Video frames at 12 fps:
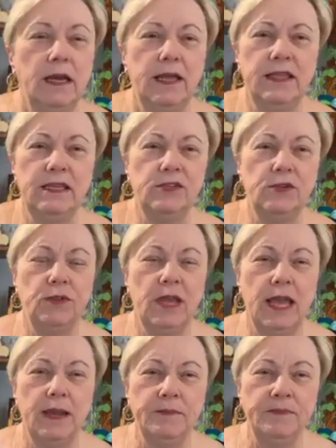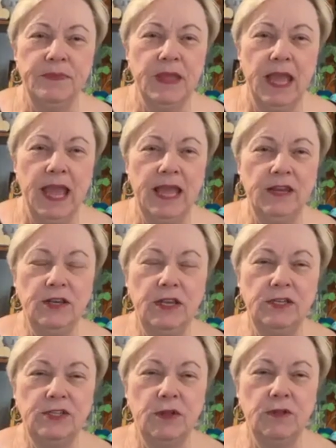this or that. And
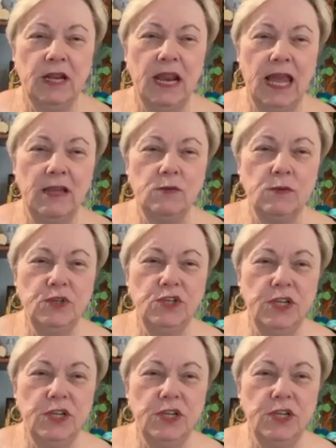so the clouds would